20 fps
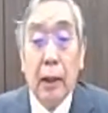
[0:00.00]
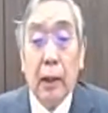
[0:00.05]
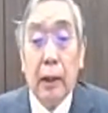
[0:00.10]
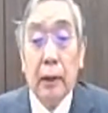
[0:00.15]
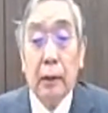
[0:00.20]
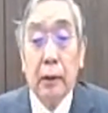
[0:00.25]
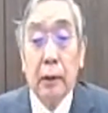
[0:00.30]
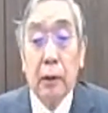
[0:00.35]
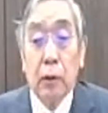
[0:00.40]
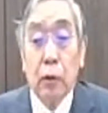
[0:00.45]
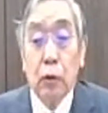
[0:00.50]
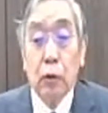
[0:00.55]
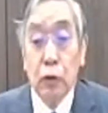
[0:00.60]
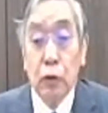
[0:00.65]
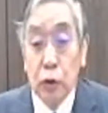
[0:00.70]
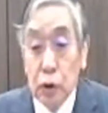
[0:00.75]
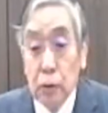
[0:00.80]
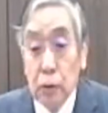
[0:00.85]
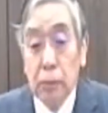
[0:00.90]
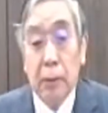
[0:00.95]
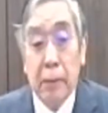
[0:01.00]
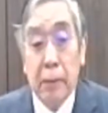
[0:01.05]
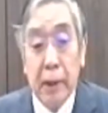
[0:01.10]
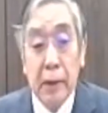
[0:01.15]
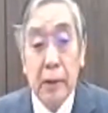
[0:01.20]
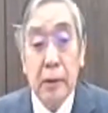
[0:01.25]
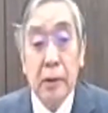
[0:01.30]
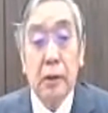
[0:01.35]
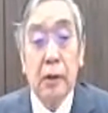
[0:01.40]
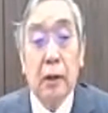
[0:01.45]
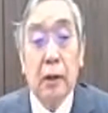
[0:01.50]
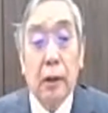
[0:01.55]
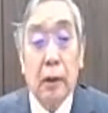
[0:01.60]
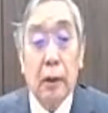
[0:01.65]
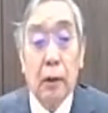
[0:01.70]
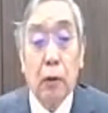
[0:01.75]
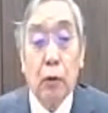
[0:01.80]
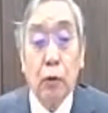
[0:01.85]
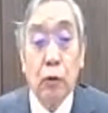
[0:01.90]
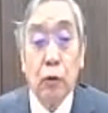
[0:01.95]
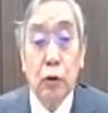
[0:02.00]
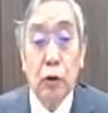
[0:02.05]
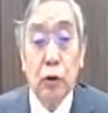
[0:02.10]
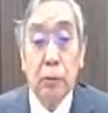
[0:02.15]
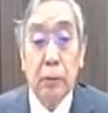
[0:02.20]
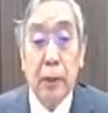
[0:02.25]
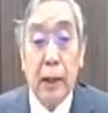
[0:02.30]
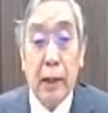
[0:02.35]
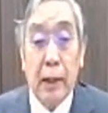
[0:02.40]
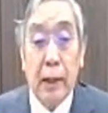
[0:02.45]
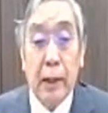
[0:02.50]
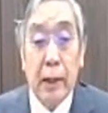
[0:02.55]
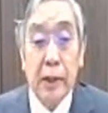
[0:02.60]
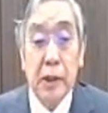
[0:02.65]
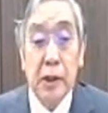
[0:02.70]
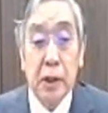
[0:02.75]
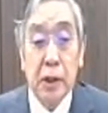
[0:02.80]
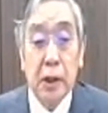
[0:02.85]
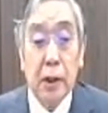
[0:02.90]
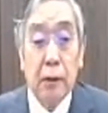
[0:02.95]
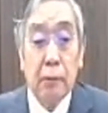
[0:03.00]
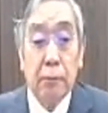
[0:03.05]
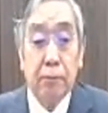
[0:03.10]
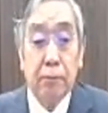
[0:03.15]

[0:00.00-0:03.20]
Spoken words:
and a consumer base, consumer Asia.